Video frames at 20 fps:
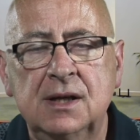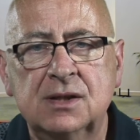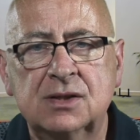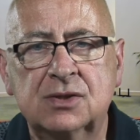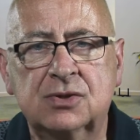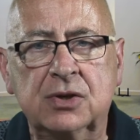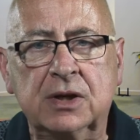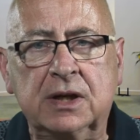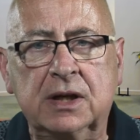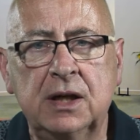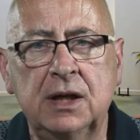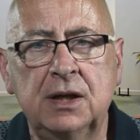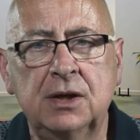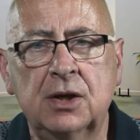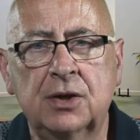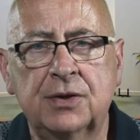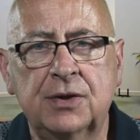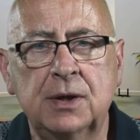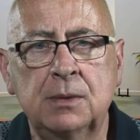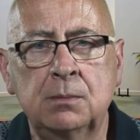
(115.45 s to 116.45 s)
strictly
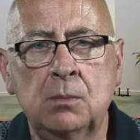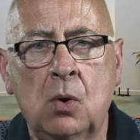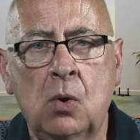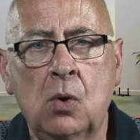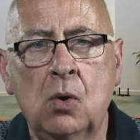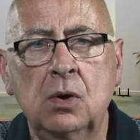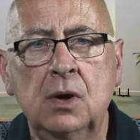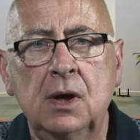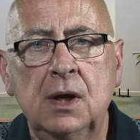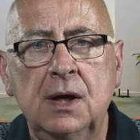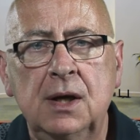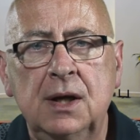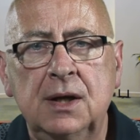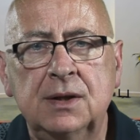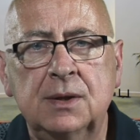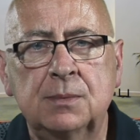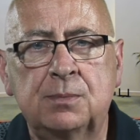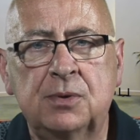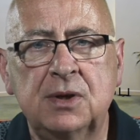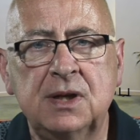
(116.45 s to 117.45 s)
nothing more.
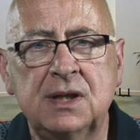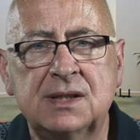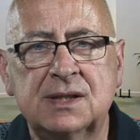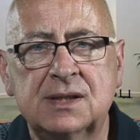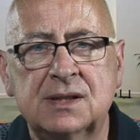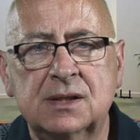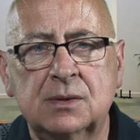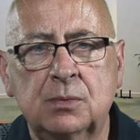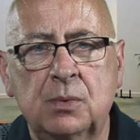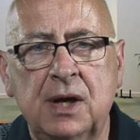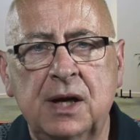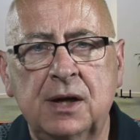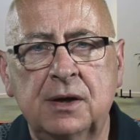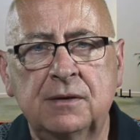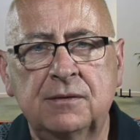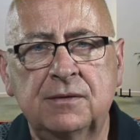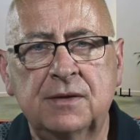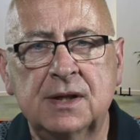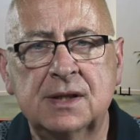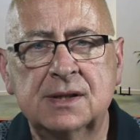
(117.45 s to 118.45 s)
The priest is aware
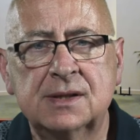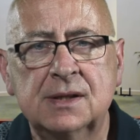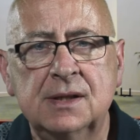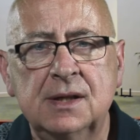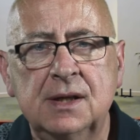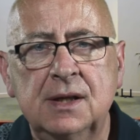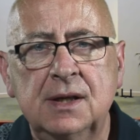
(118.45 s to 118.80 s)
of this.